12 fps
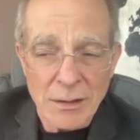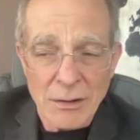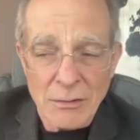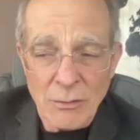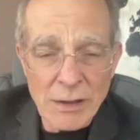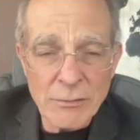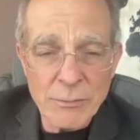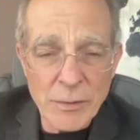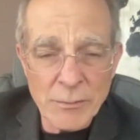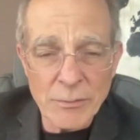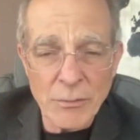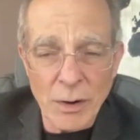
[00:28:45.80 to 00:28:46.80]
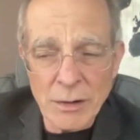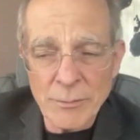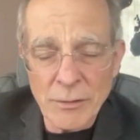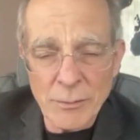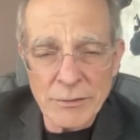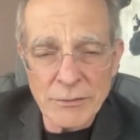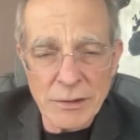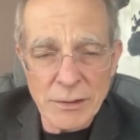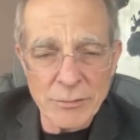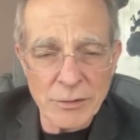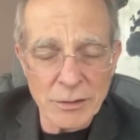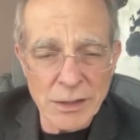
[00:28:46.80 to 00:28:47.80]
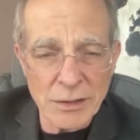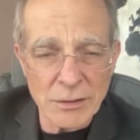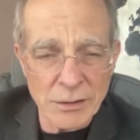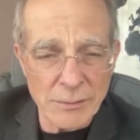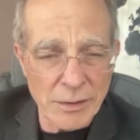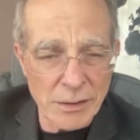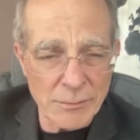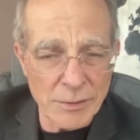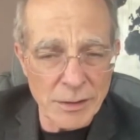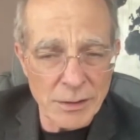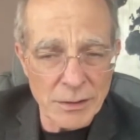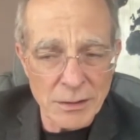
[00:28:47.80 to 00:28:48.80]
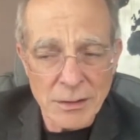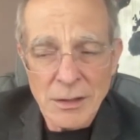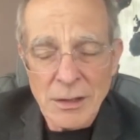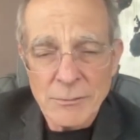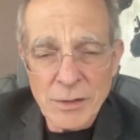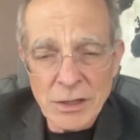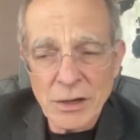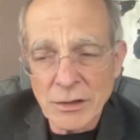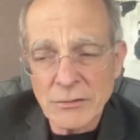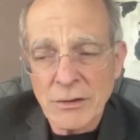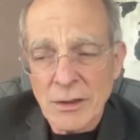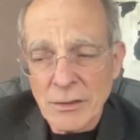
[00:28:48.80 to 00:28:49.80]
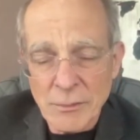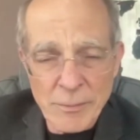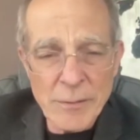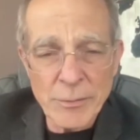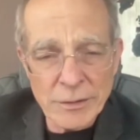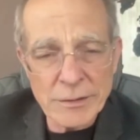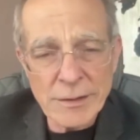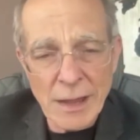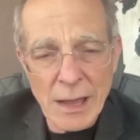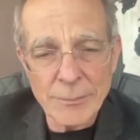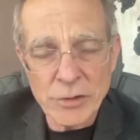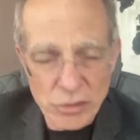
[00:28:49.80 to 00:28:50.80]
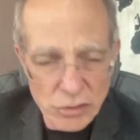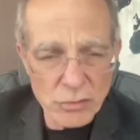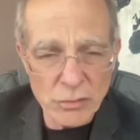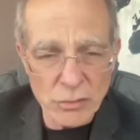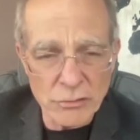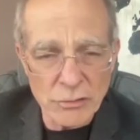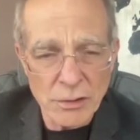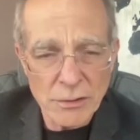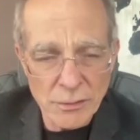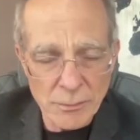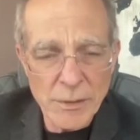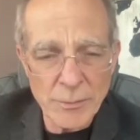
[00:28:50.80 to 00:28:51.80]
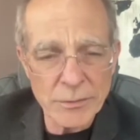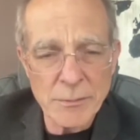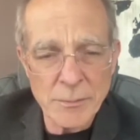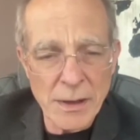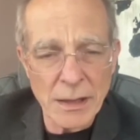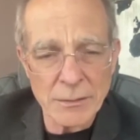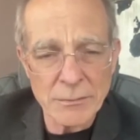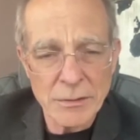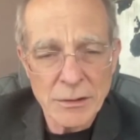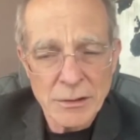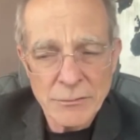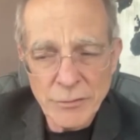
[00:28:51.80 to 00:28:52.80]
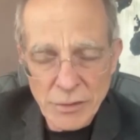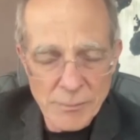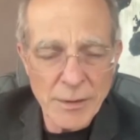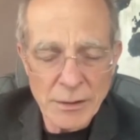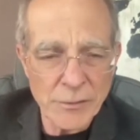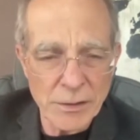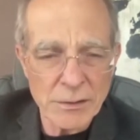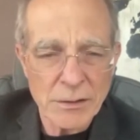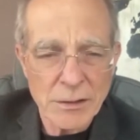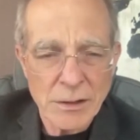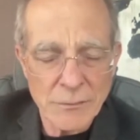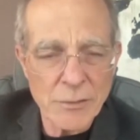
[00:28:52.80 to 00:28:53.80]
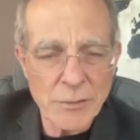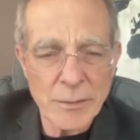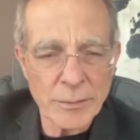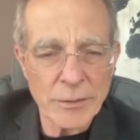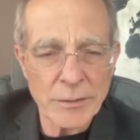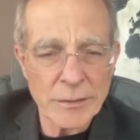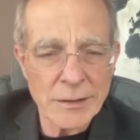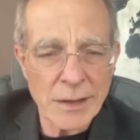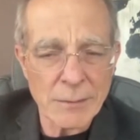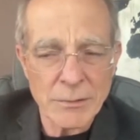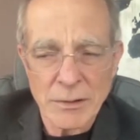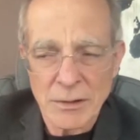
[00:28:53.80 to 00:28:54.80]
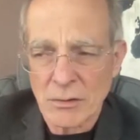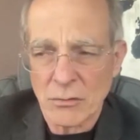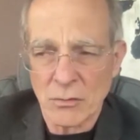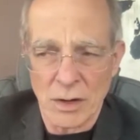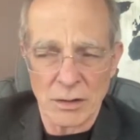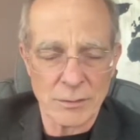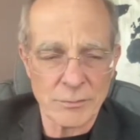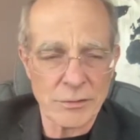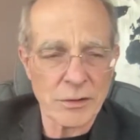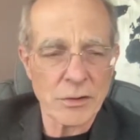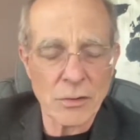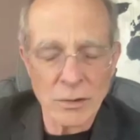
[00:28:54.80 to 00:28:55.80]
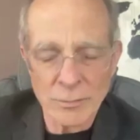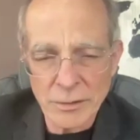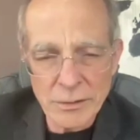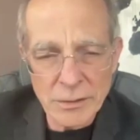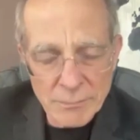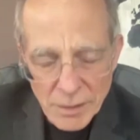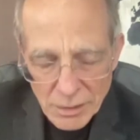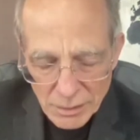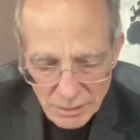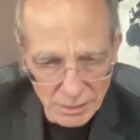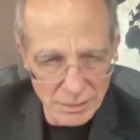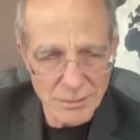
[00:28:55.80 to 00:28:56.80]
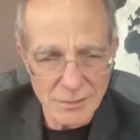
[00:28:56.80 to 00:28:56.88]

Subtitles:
Why are pyramid schemes illegal in America? Because the people at the top use the people at the bottom for the benefit of the people at the top. Welcome to corporate America.